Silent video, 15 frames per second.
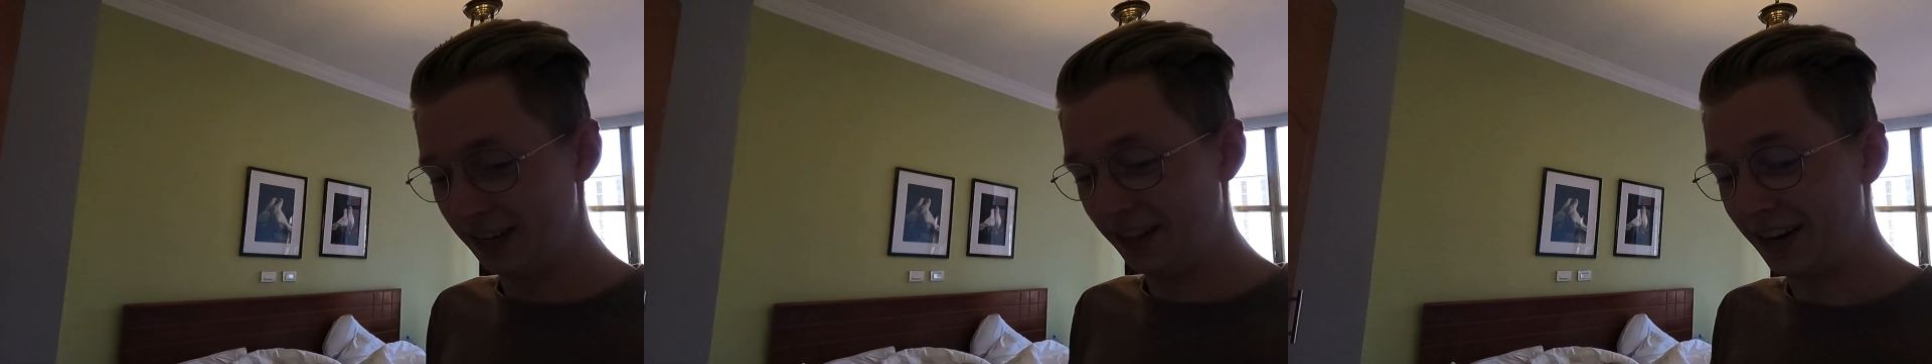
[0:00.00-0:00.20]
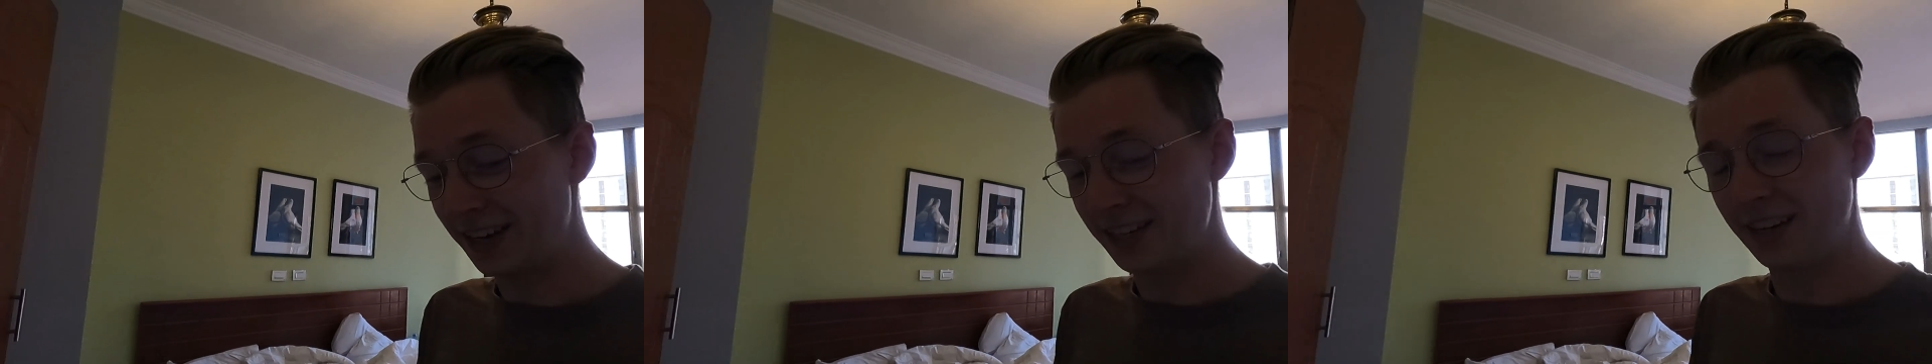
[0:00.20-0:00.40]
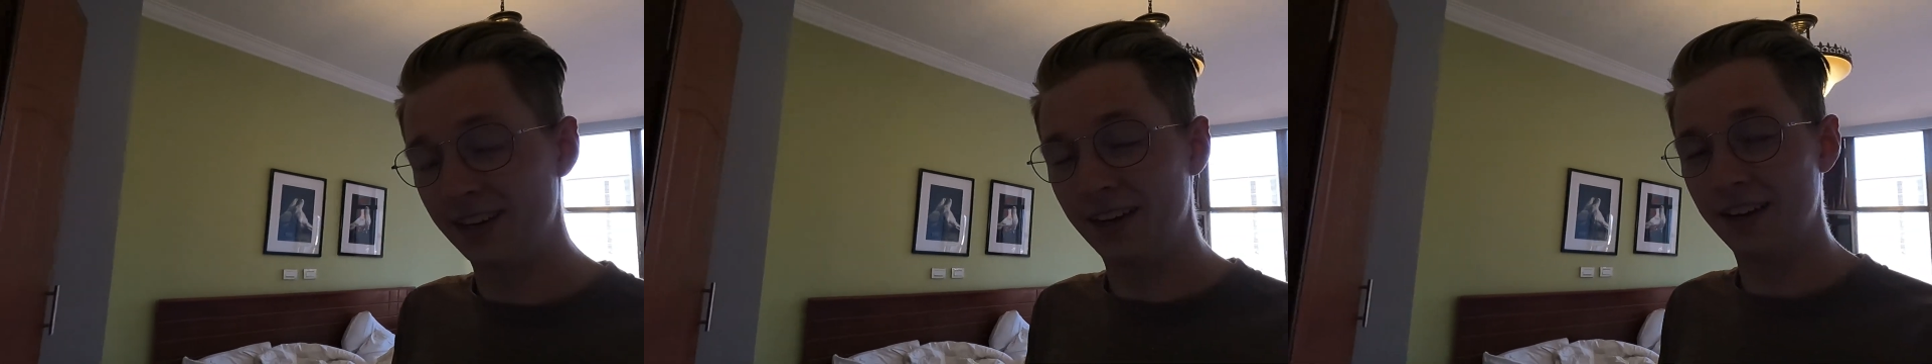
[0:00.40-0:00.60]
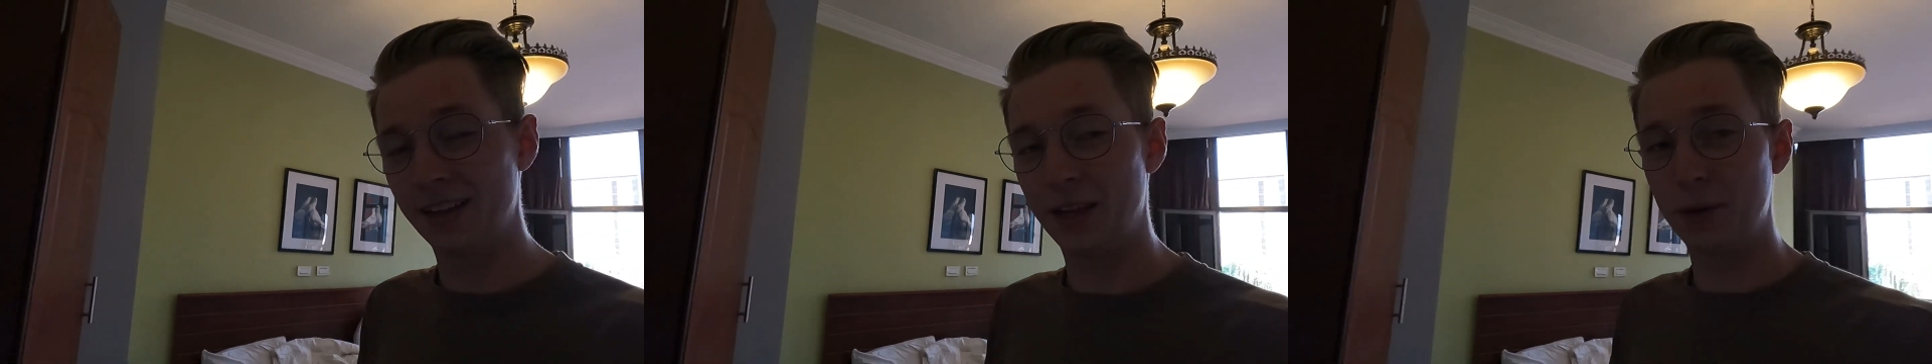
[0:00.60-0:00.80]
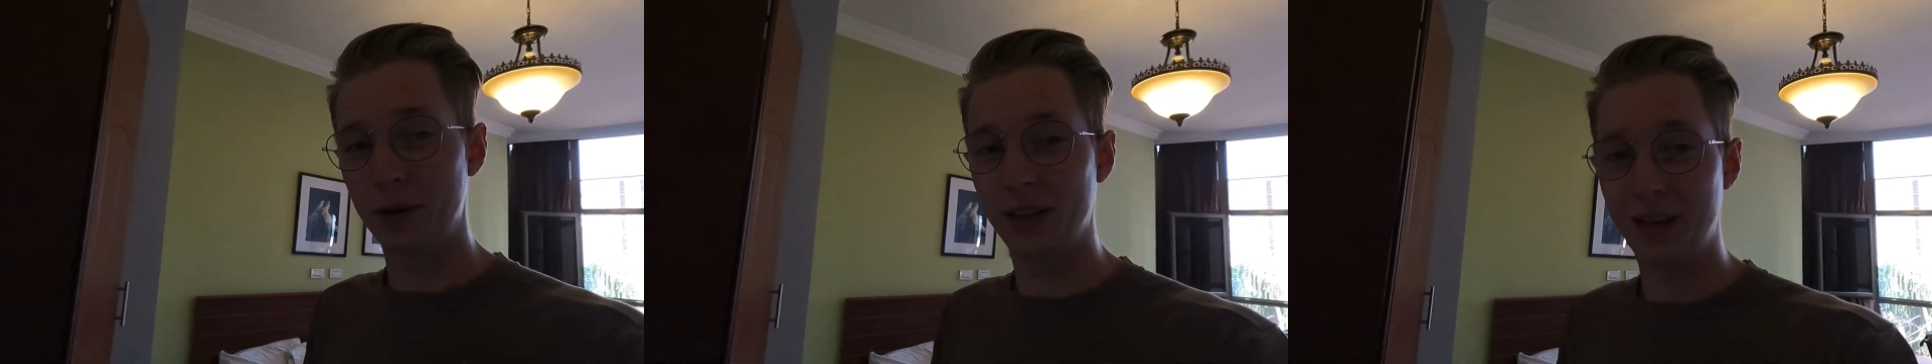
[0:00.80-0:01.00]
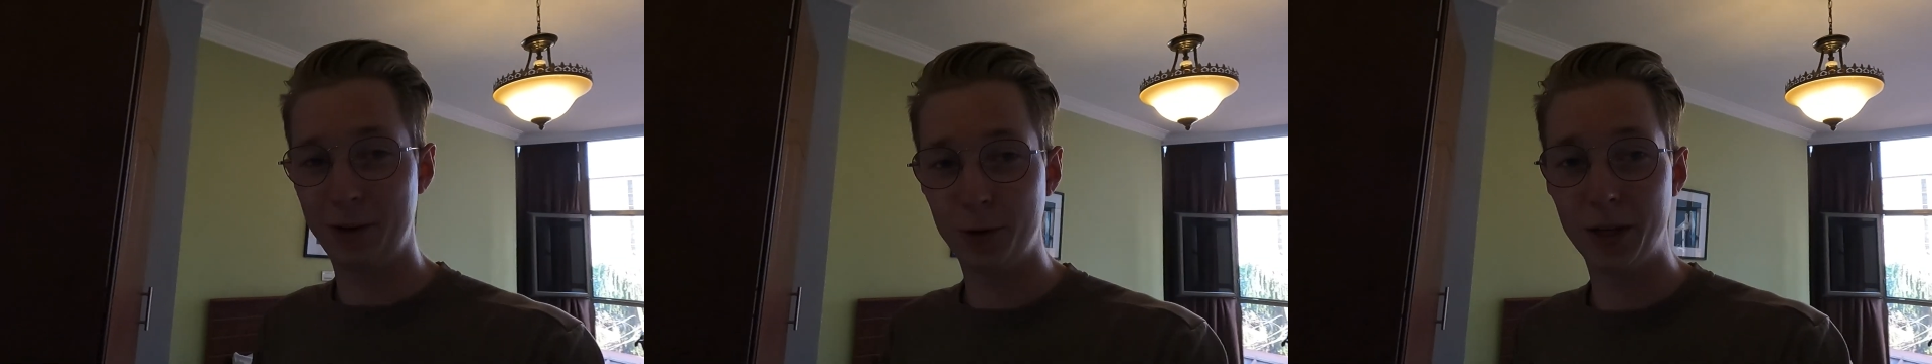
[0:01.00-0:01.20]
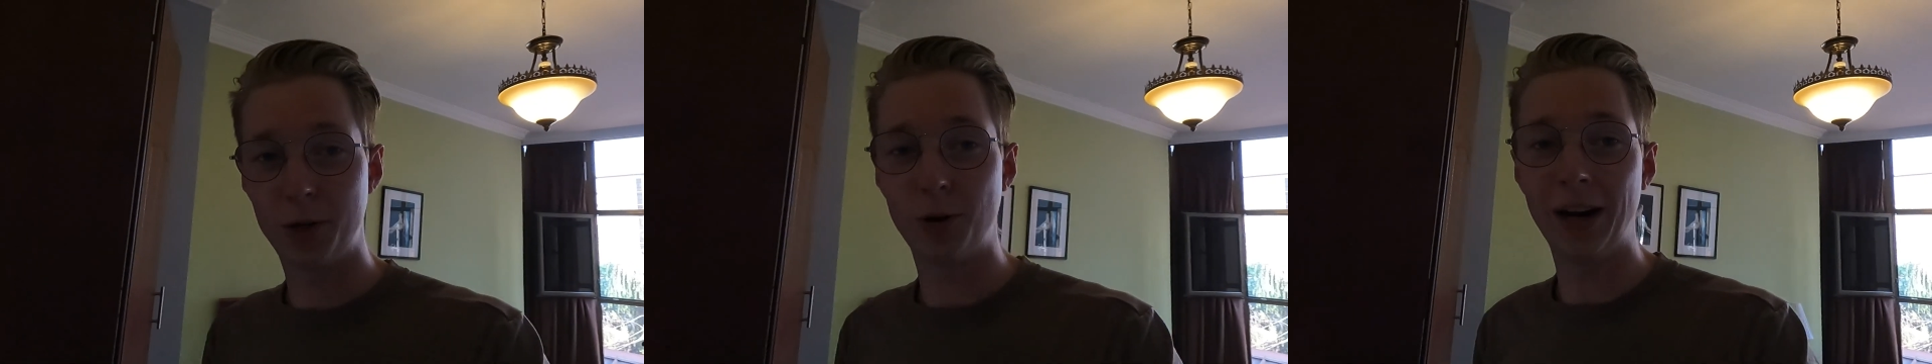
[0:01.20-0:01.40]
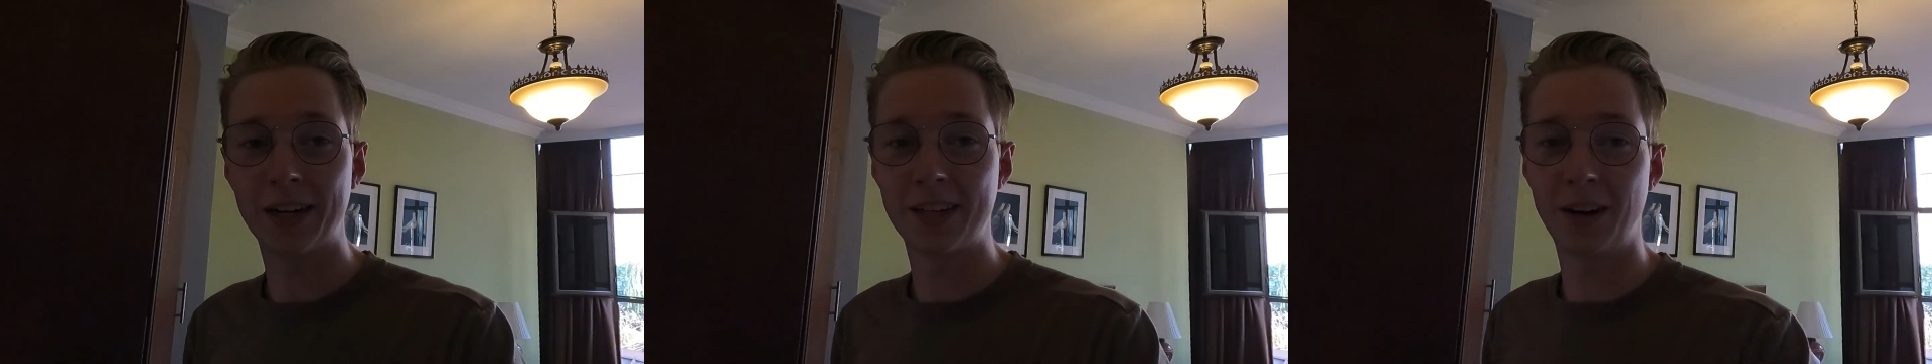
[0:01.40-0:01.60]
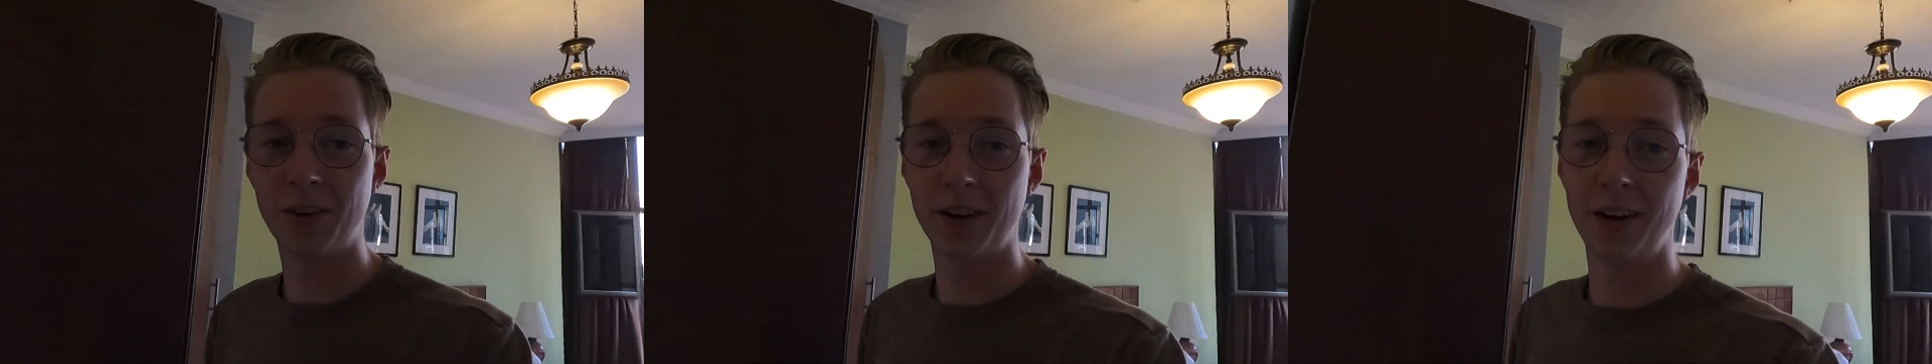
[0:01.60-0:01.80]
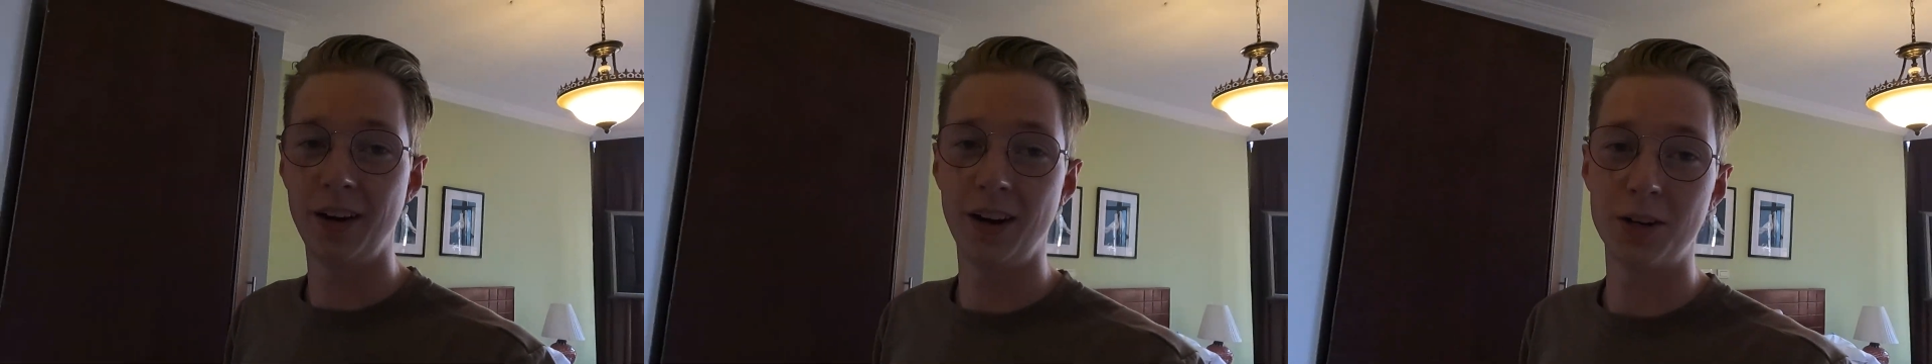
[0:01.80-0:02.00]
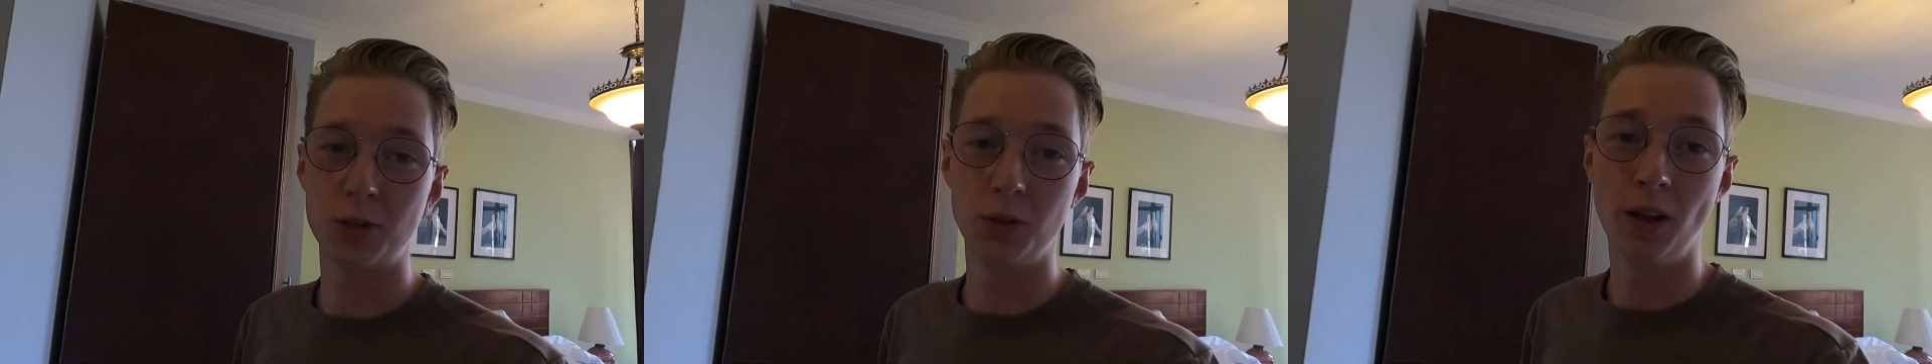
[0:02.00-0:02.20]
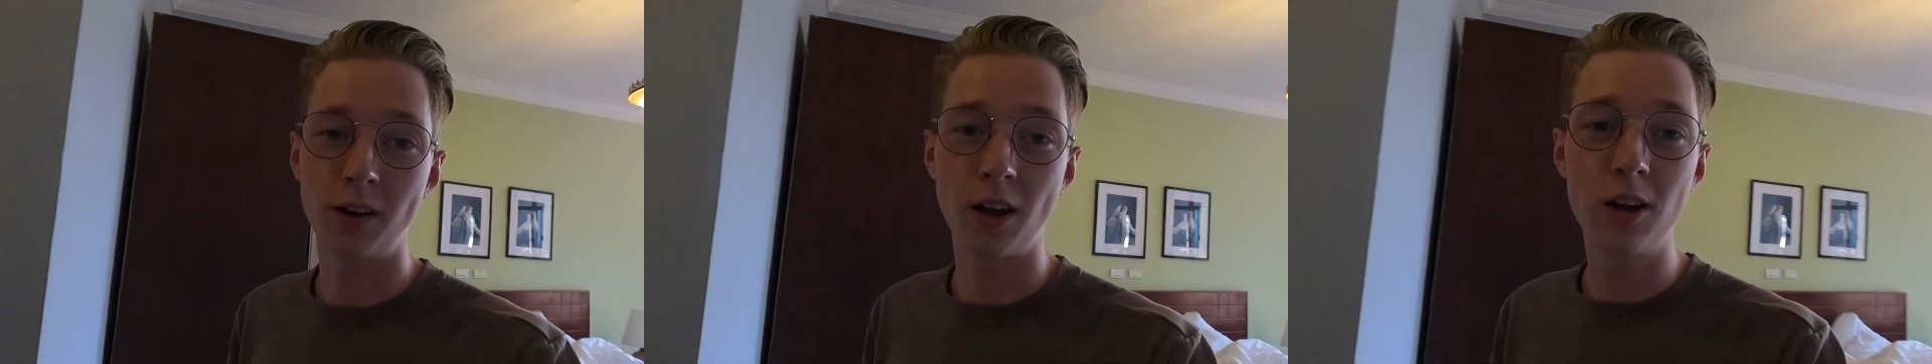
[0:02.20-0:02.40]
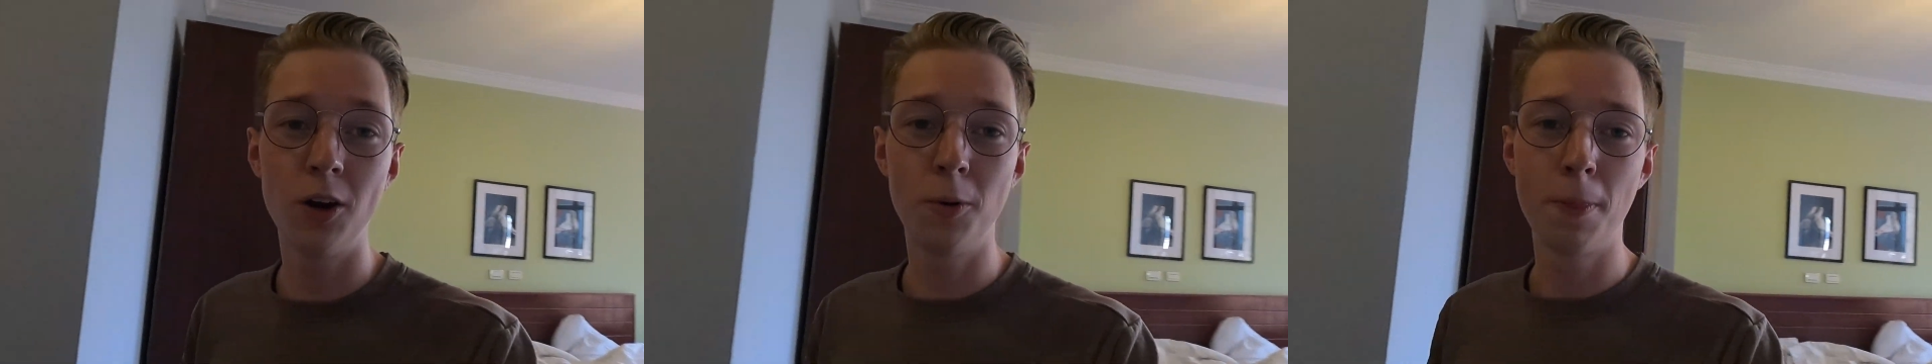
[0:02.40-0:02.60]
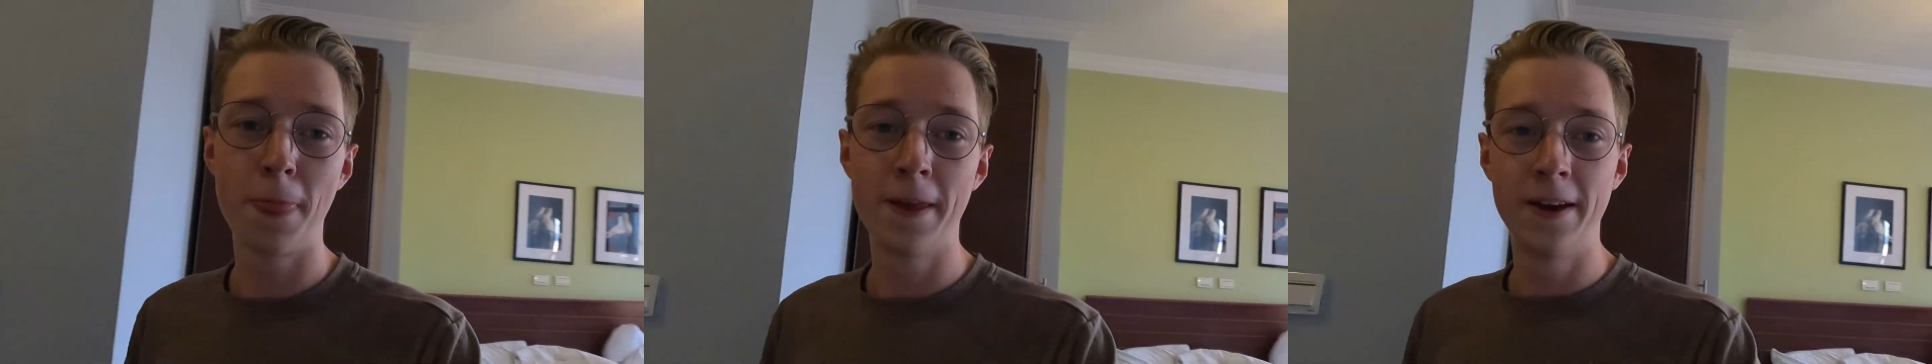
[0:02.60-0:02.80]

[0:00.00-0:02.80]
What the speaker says: Like I said, they really cracked down on it not too long ago,